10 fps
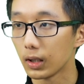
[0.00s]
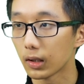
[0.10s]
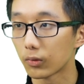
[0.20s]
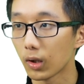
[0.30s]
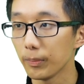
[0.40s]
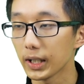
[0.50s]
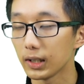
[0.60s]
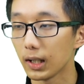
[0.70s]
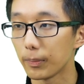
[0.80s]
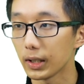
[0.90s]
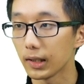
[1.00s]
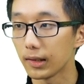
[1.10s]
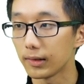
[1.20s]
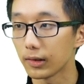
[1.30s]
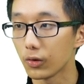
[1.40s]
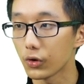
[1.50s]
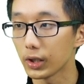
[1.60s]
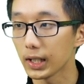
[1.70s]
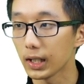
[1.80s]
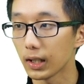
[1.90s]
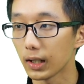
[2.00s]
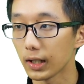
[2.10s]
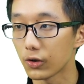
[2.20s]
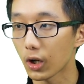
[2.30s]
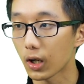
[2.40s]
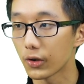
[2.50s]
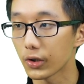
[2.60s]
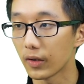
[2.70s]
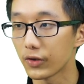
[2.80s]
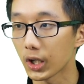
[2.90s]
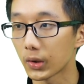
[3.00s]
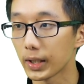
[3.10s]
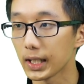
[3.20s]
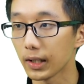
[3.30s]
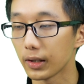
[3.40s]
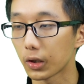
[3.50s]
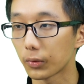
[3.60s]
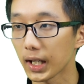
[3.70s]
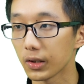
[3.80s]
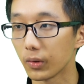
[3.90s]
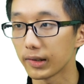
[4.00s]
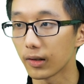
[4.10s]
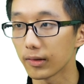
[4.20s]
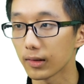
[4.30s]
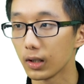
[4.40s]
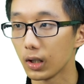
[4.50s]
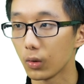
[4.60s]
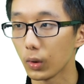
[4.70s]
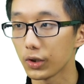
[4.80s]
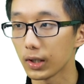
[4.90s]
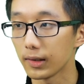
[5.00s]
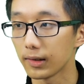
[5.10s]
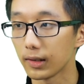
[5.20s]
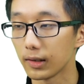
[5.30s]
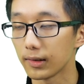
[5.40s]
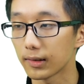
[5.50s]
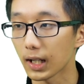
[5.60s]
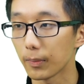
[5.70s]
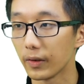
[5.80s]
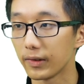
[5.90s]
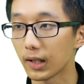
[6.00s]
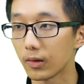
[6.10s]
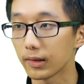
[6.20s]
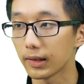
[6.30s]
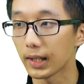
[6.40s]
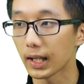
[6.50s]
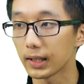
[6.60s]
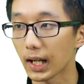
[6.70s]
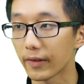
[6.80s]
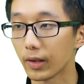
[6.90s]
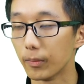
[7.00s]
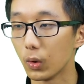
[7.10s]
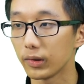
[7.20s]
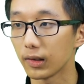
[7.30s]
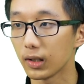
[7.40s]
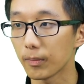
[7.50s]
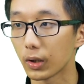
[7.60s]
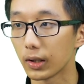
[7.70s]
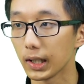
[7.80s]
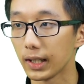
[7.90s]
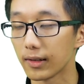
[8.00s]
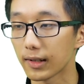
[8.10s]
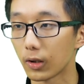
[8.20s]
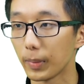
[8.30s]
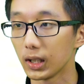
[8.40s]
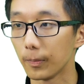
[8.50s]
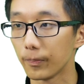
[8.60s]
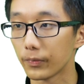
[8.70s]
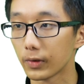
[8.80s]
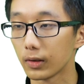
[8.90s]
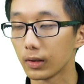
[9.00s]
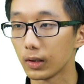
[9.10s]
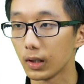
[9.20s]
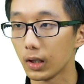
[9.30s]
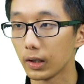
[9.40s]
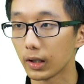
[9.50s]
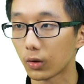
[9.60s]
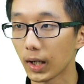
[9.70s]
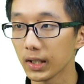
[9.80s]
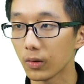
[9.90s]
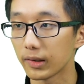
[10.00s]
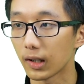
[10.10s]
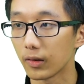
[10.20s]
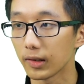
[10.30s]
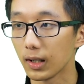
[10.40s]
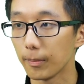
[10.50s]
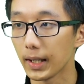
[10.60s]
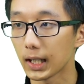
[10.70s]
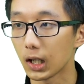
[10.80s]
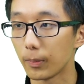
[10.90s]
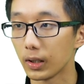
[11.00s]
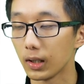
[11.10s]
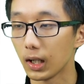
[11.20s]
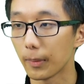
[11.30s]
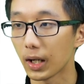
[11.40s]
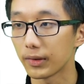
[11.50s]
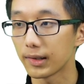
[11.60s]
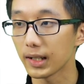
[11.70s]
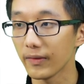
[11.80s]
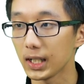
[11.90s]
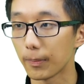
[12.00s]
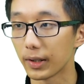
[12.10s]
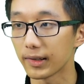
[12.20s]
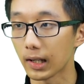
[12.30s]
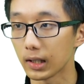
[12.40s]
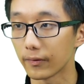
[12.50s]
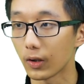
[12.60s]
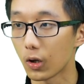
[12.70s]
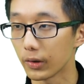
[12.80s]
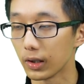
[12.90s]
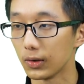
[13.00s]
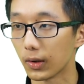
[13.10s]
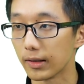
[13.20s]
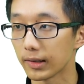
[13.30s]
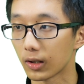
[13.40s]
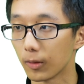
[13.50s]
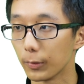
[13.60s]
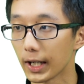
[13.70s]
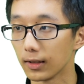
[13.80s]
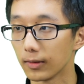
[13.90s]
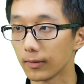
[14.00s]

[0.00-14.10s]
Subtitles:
The rhombic lip is usually in charge of generating the granule cells, which is the type of cells that have the most number in the cerebellum. The granule cells make up about 70% of all the neurons in our brain.